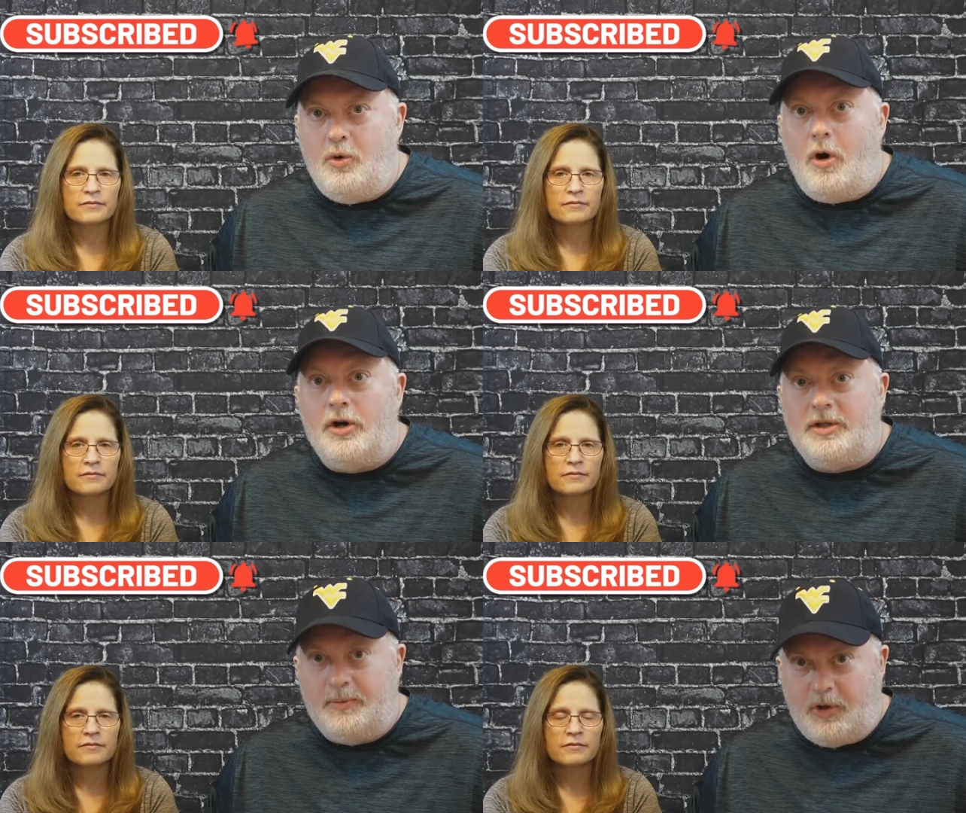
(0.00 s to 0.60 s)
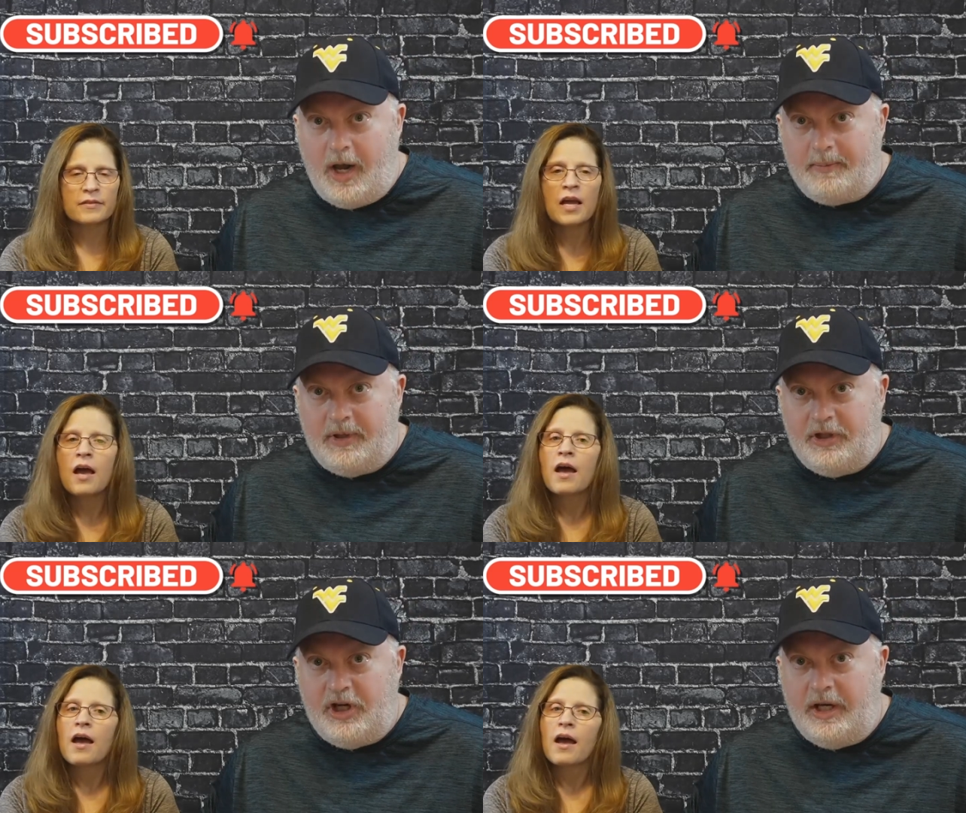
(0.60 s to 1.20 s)
Speaker 1: you are subscribed
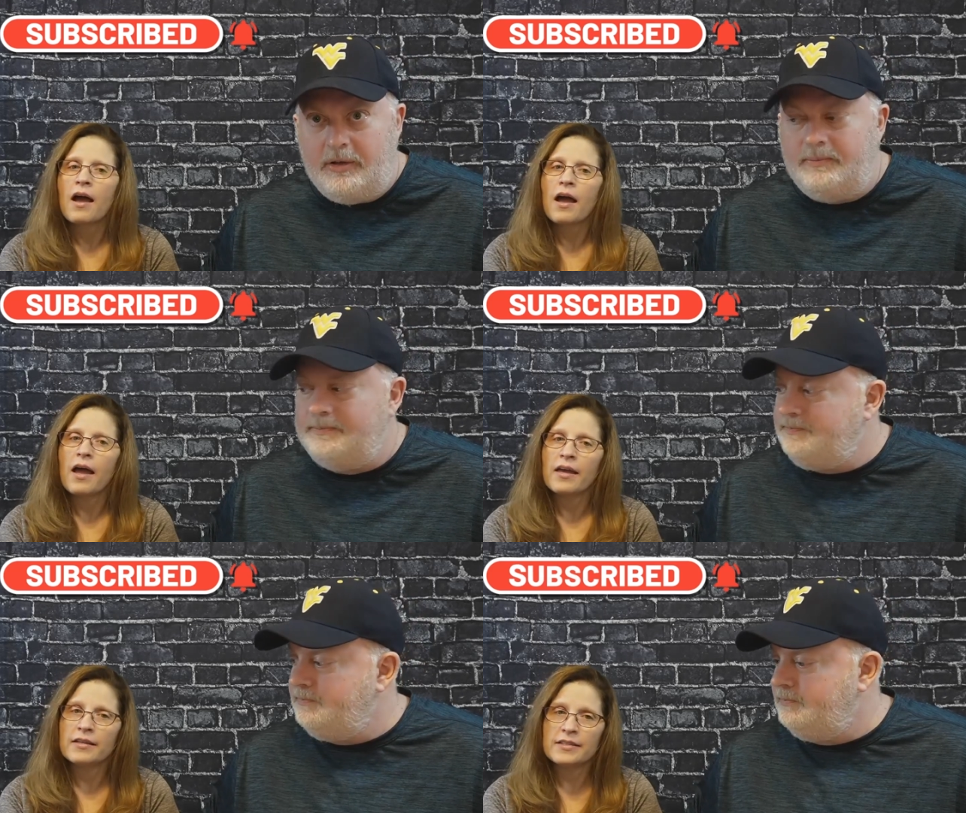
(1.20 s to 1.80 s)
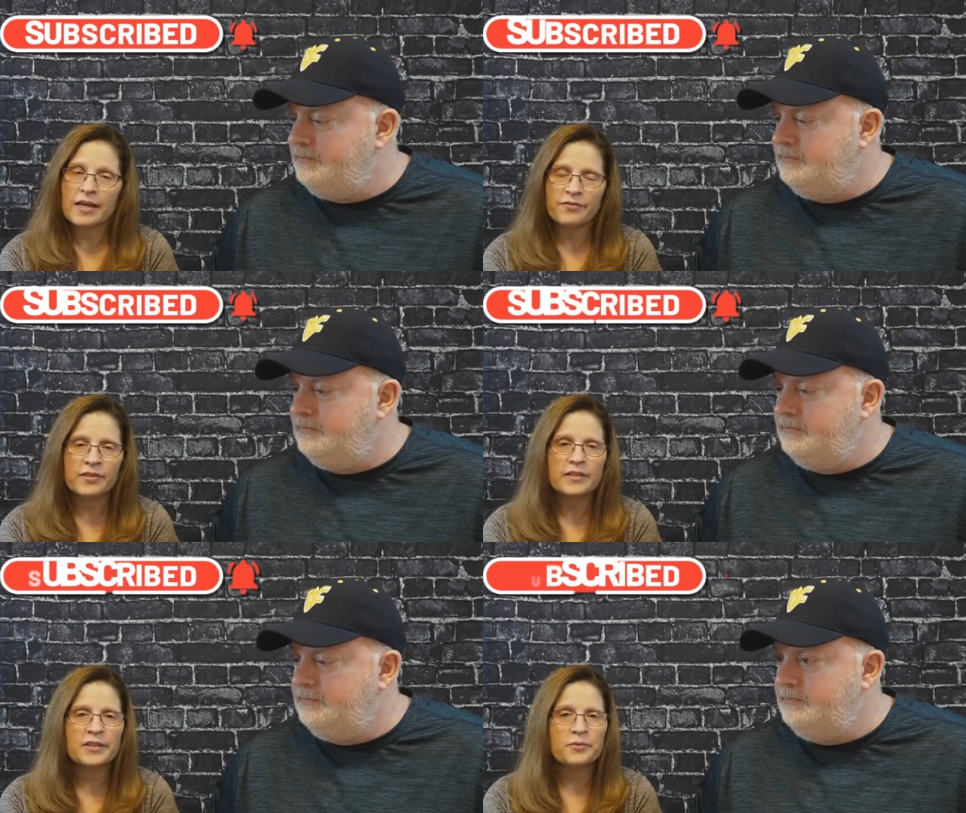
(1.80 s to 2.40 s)
to the channel.
Speaker 2: And
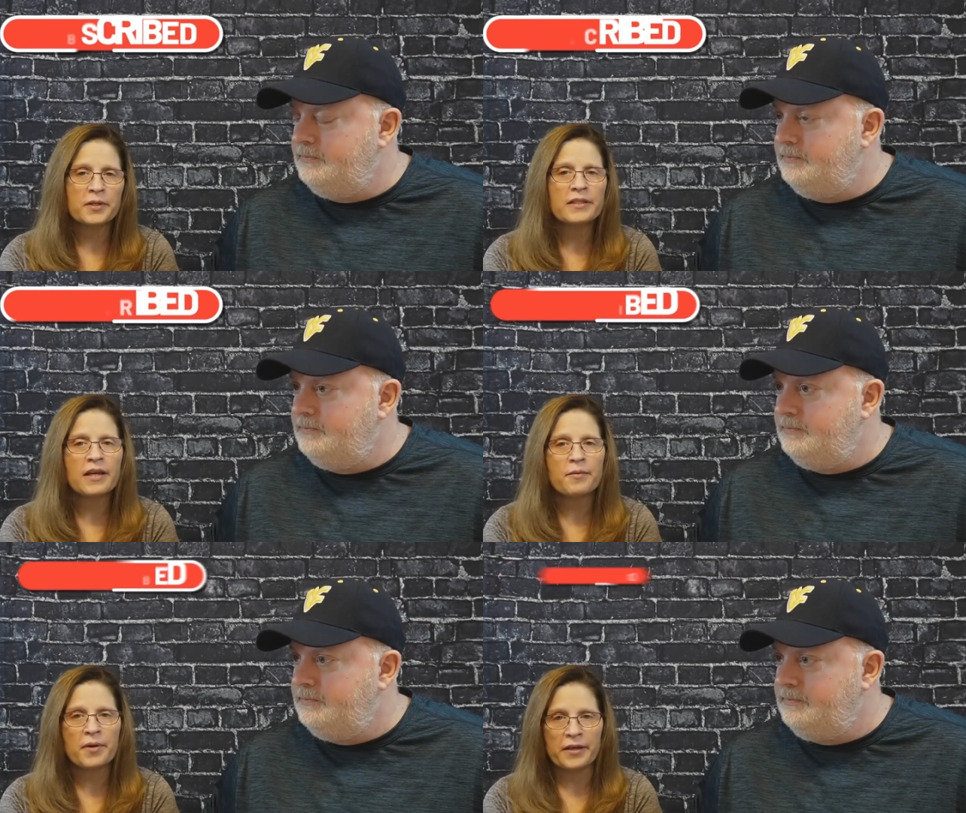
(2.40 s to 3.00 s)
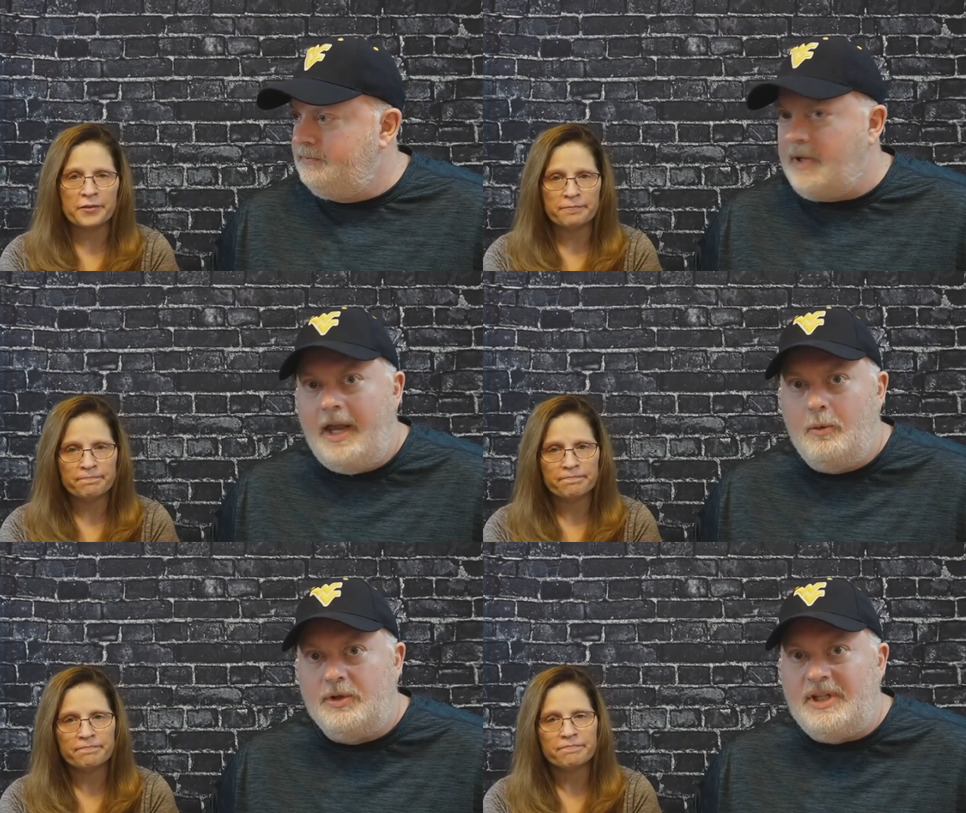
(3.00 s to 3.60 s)
definitely ring that bell.
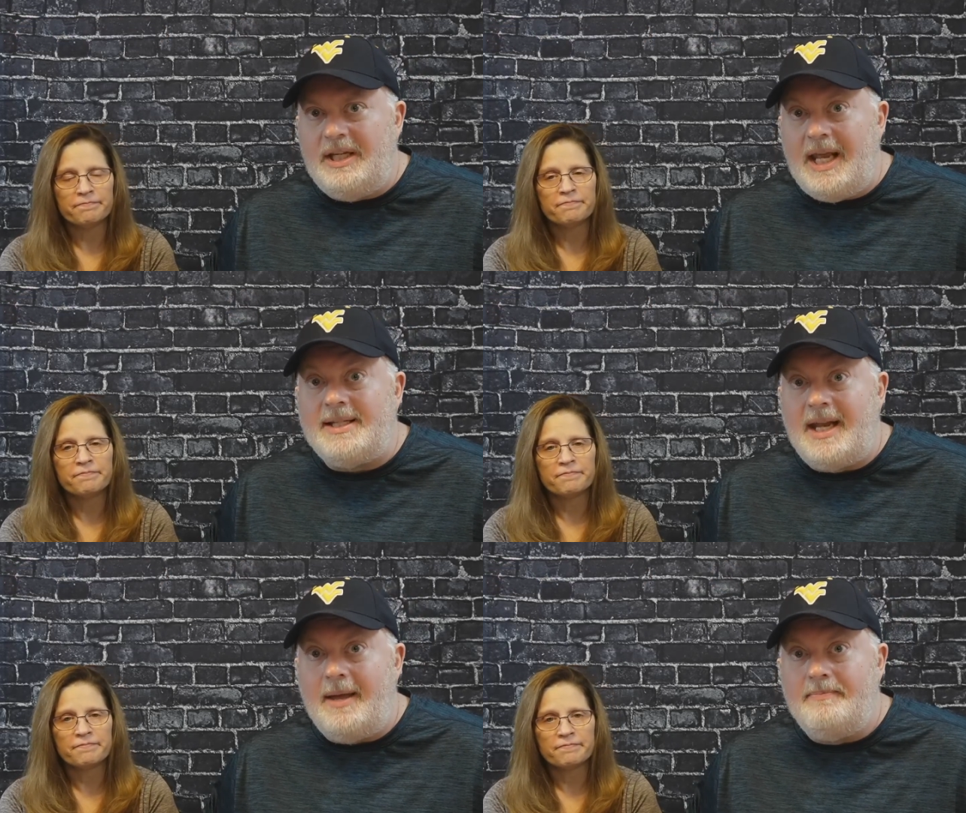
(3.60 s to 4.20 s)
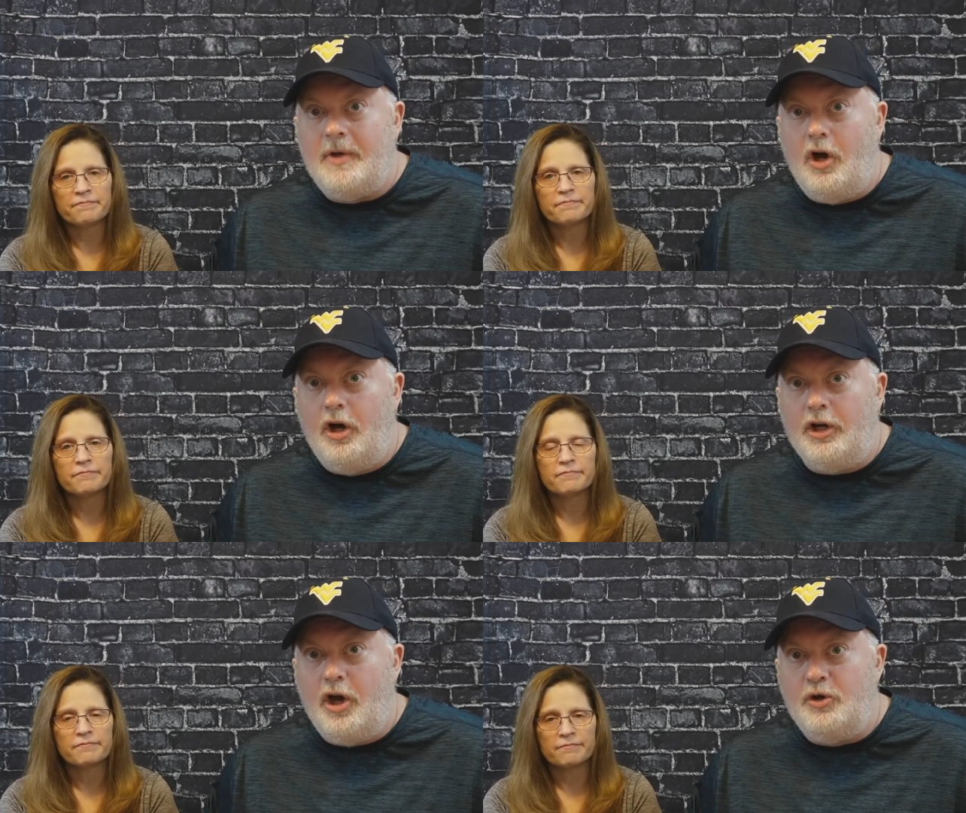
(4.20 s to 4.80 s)
Speaker 1: And we'll see you next time
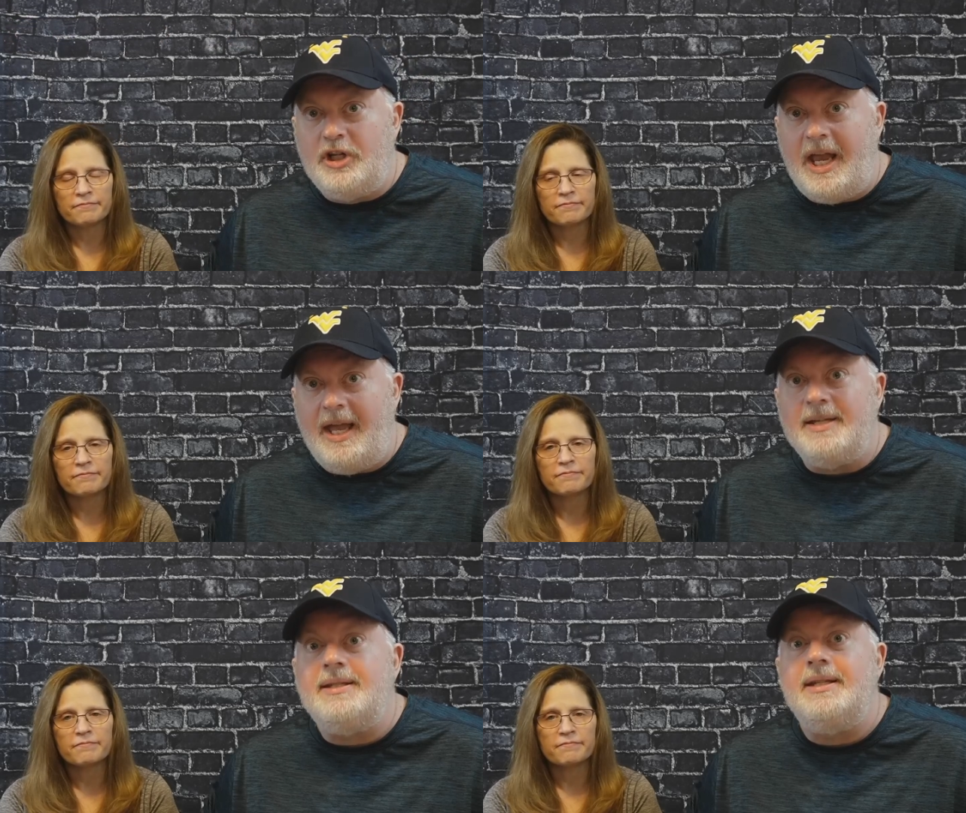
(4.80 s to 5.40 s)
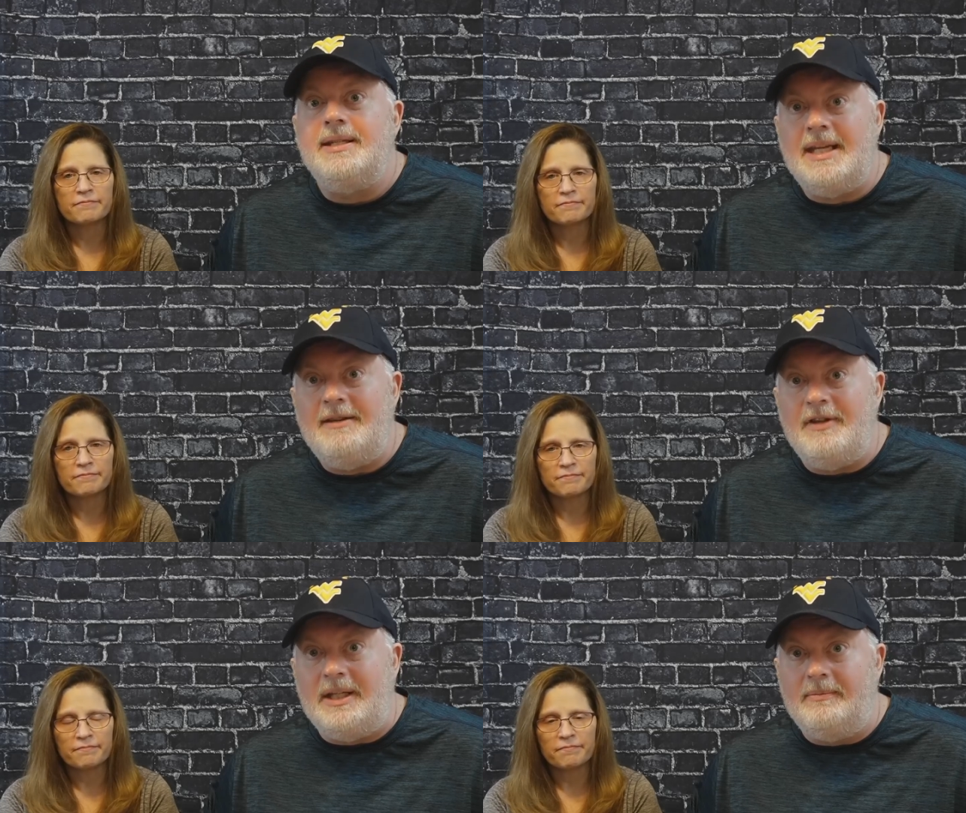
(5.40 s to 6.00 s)
on Coach Cast
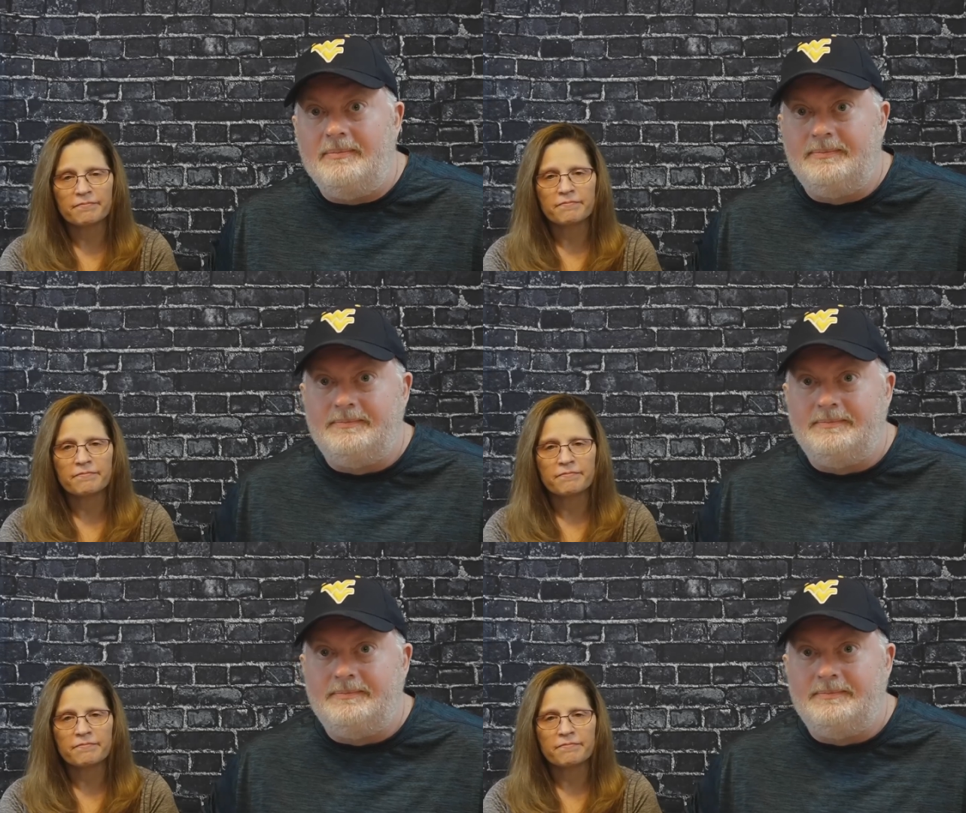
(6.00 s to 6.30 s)
T V.